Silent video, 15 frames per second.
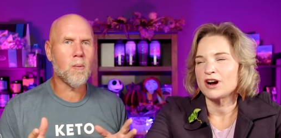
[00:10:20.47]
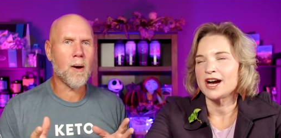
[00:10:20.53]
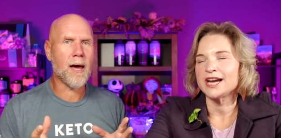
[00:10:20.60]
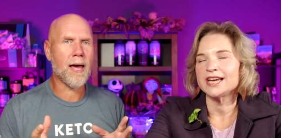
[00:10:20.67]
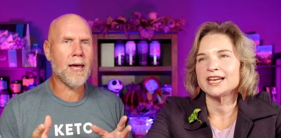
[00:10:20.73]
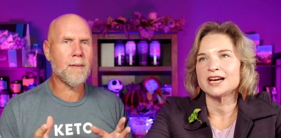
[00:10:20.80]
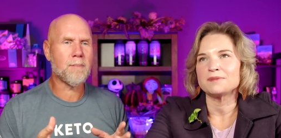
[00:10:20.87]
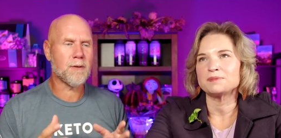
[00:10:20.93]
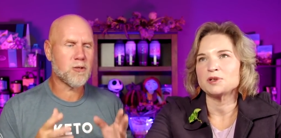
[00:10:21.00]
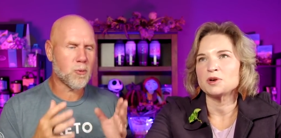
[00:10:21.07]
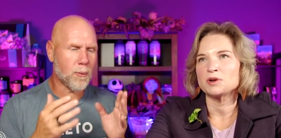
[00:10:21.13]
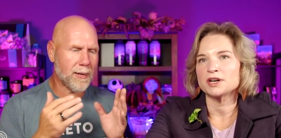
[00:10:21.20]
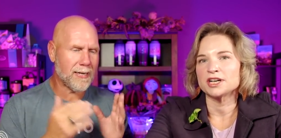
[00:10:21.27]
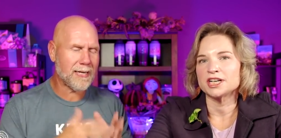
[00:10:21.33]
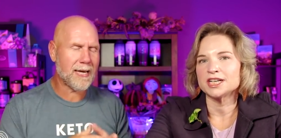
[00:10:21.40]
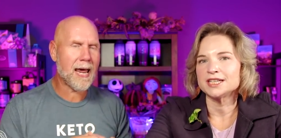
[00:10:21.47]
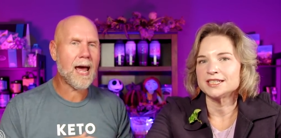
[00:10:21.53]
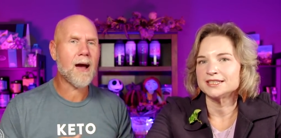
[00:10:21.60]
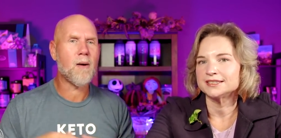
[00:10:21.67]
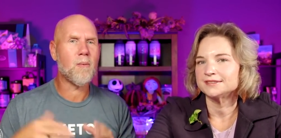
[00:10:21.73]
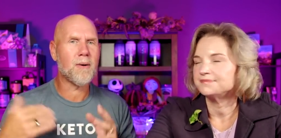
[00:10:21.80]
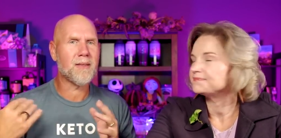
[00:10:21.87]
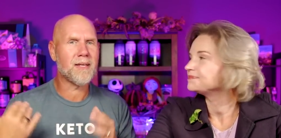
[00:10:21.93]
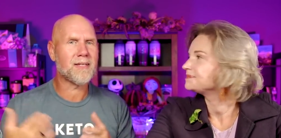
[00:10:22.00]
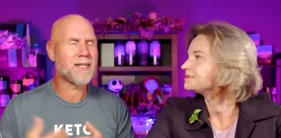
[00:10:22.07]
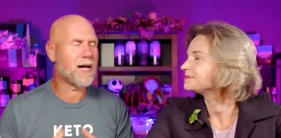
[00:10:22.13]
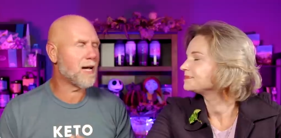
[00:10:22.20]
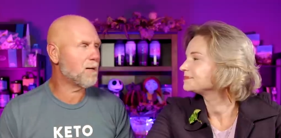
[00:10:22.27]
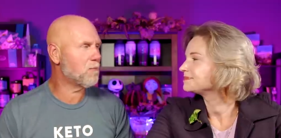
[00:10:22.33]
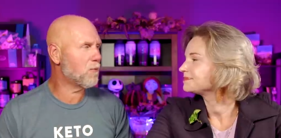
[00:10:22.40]
Speaker 1: right away up, between Lord. now and the
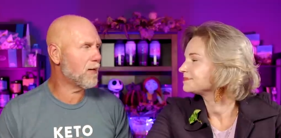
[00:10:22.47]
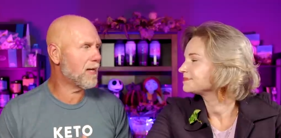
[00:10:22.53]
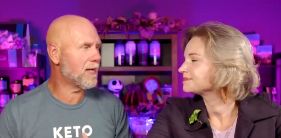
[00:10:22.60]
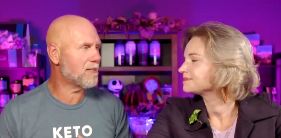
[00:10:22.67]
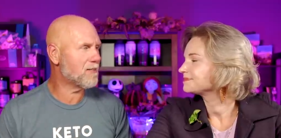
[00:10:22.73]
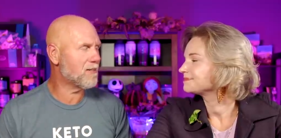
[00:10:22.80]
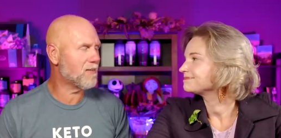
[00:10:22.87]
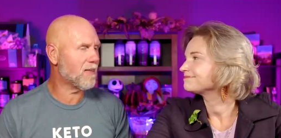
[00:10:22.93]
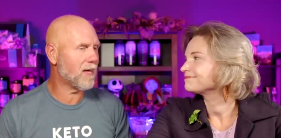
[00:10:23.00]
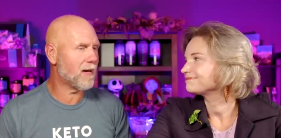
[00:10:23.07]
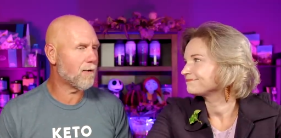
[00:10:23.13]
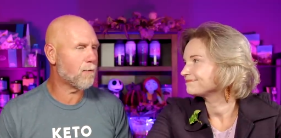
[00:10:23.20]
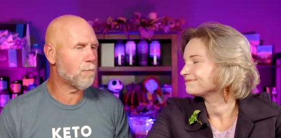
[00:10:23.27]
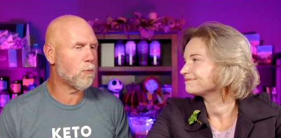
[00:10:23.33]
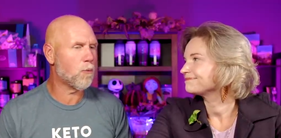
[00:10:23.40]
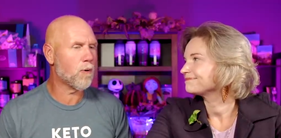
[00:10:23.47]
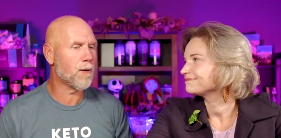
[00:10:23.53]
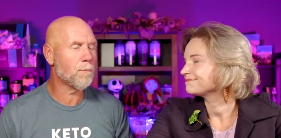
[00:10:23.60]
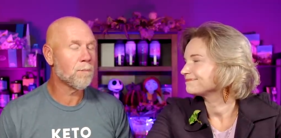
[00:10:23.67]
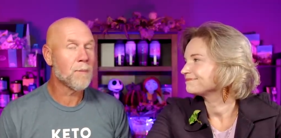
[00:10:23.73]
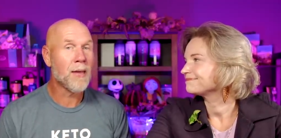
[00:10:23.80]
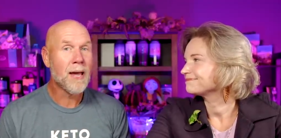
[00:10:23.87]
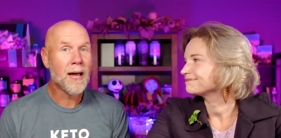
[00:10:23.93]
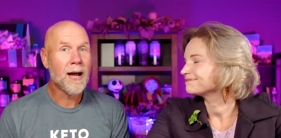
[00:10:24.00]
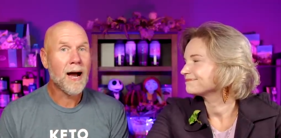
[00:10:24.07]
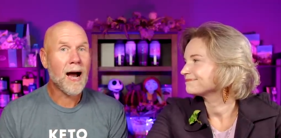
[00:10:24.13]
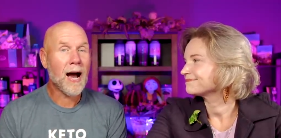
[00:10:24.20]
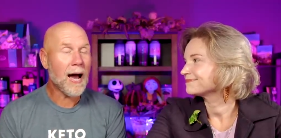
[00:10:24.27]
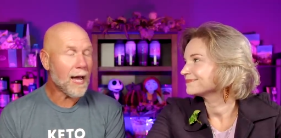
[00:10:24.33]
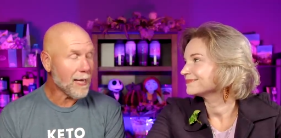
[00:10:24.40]
time we get to the airport
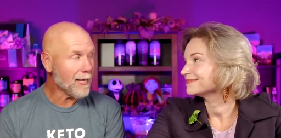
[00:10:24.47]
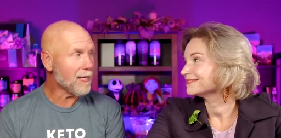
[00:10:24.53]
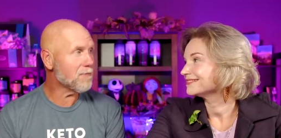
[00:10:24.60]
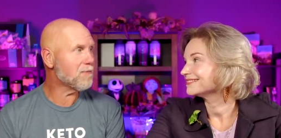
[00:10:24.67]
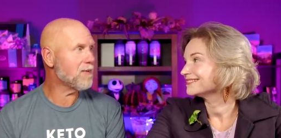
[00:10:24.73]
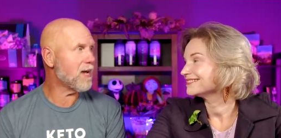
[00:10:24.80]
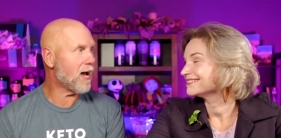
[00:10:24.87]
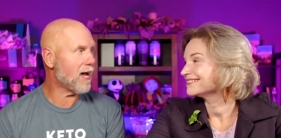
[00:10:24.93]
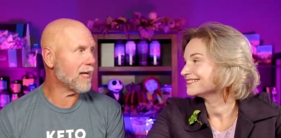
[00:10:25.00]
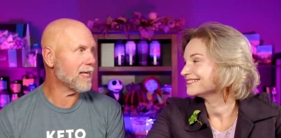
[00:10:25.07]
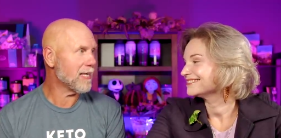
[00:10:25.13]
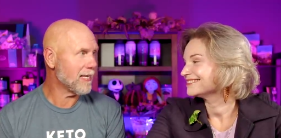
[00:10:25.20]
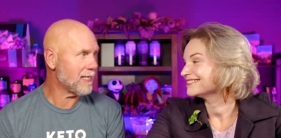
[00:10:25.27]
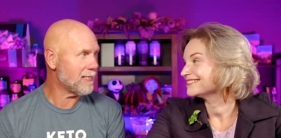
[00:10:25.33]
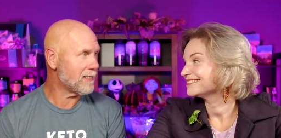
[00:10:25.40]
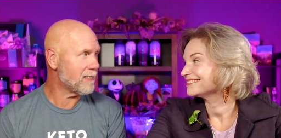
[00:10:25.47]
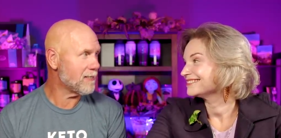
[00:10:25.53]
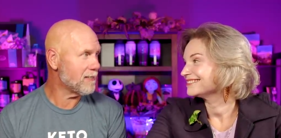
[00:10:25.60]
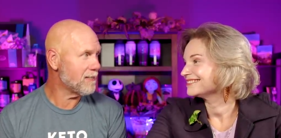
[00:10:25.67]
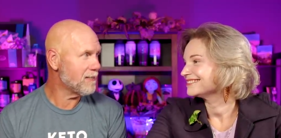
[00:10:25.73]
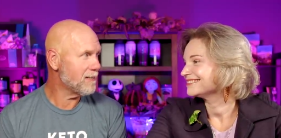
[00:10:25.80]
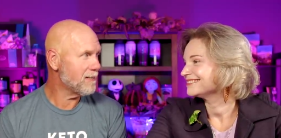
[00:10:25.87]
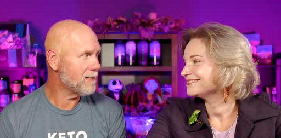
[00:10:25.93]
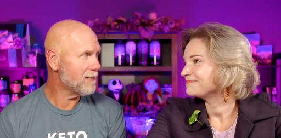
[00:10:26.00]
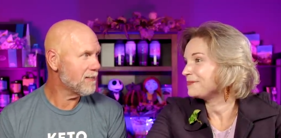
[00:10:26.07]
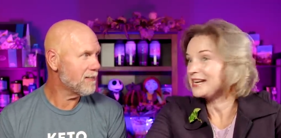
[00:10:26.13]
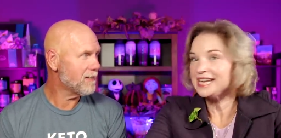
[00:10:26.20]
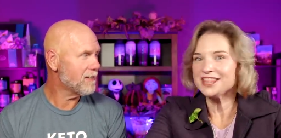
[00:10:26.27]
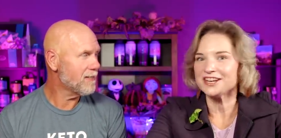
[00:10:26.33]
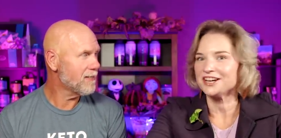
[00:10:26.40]
i have not eaten
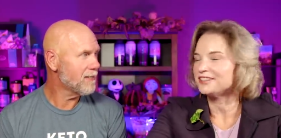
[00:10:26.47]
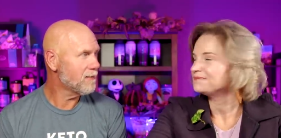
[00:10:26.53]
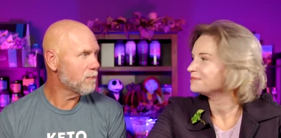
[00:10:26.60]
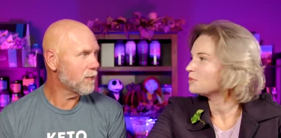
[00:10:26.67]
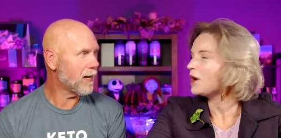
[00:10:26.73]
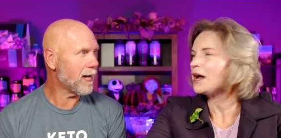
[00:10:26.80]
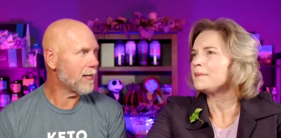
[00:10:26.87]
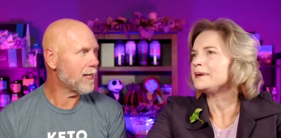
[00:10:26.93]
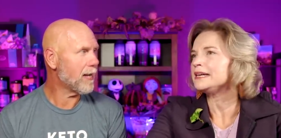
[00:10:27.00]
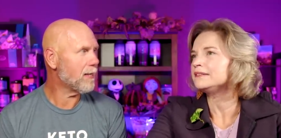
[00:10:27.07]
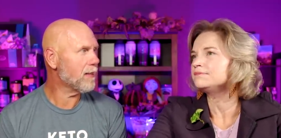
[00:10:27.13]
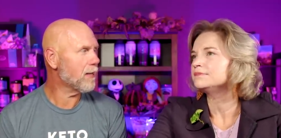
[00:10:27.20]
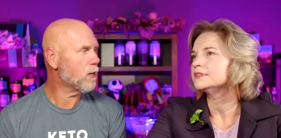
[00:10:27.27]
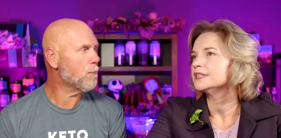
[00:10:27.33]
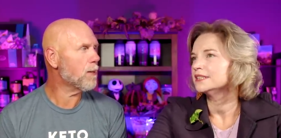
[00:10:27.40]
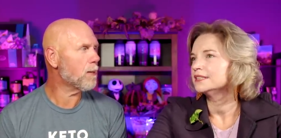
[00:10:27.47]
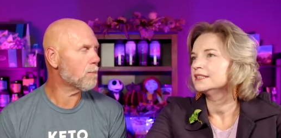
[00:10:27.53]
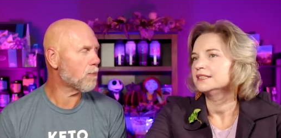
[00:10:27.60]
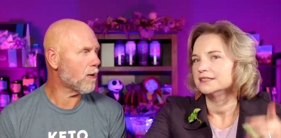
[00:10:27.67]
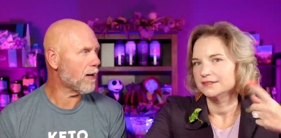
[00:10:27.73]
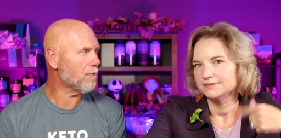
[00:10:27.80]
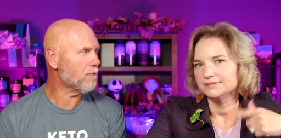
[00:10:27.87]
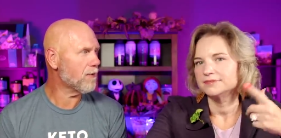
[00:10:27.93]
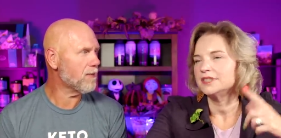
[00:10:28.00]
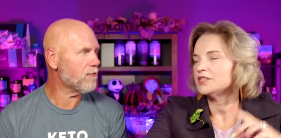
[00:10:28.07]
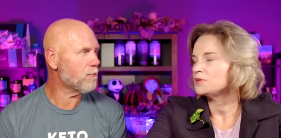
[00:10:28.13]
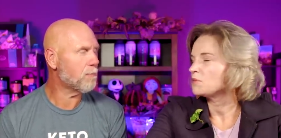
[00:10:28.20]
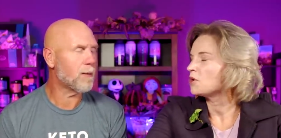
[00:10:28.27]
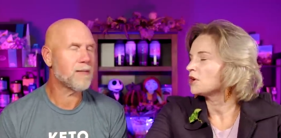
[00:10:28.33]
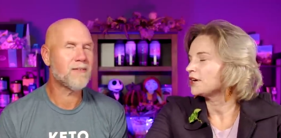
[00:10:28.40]
Speaker 2: me neither. We well, had I mean, that
Speaker 1: little bit of
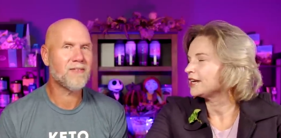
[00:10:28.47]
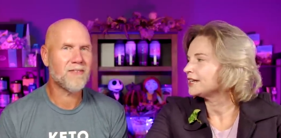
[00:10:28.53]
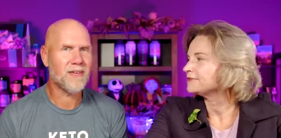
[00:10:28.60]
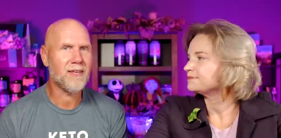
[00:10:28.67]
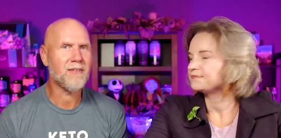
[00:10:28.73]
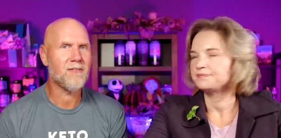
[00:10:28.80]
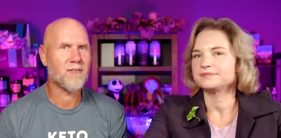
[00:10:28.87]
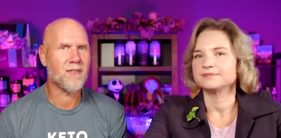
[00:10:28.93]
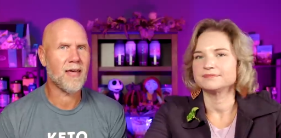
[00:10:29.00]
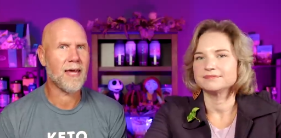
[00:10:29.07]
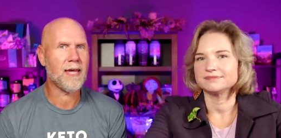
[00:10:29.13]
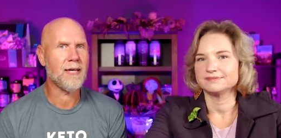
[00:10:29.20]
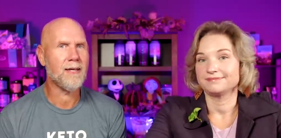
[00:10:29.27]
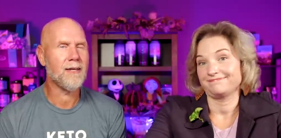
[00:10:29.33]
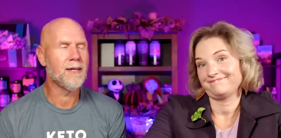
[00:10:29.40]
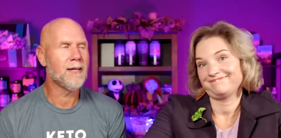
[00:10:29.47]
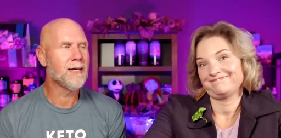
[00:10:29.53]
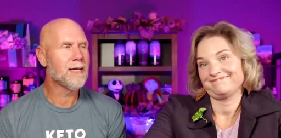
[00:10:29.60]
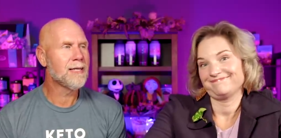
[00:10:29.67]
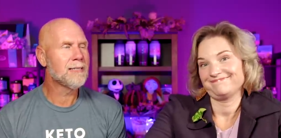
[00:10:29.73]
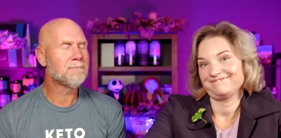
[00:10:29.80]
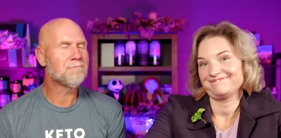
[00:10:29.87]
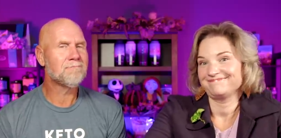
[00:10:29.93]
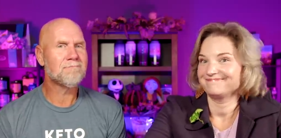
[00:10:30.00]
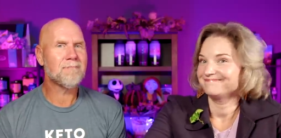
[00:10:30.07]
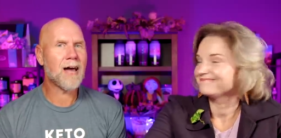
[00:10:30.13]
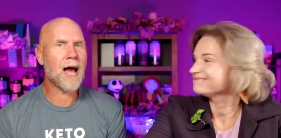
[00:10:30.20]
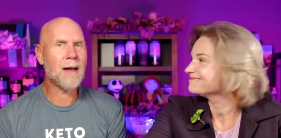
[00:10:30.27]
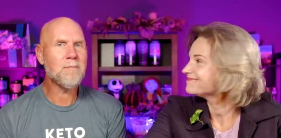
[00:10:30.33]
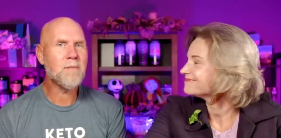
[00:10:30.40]
breakfast, but since then,
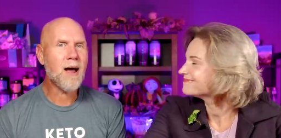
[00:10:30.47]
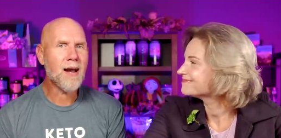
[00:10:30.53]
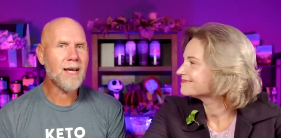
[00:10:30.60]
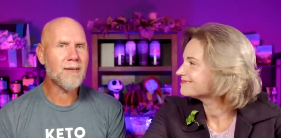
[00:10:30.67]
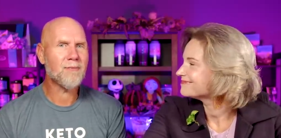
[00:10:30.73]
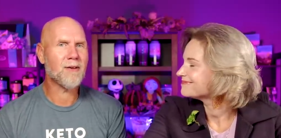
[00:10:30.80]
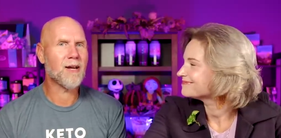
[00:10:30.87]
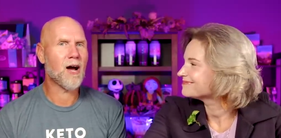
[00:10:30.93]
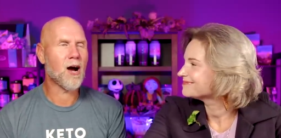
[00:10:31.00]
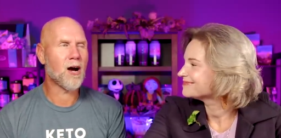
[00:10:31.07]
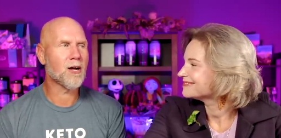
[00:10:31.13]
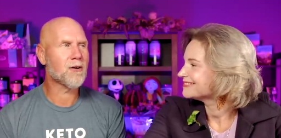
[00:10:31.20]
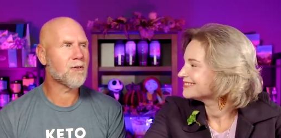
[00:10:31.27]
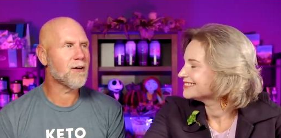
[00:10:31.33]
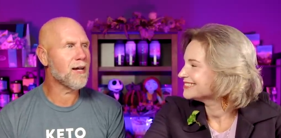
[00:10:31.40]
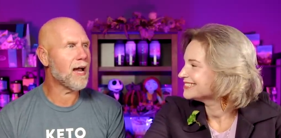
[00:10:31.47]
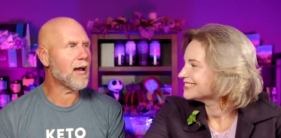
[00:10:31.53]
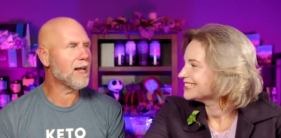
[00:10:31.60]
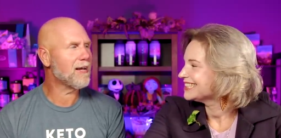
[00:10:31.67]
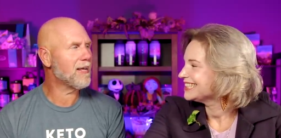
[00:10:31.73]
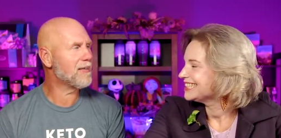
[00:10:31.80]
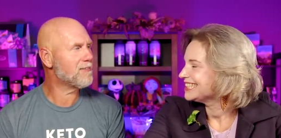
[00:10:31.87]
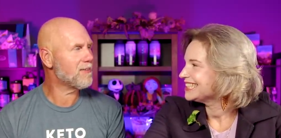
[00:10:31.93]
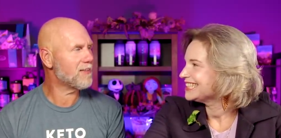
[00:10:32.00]
I'm not even hungry. I, is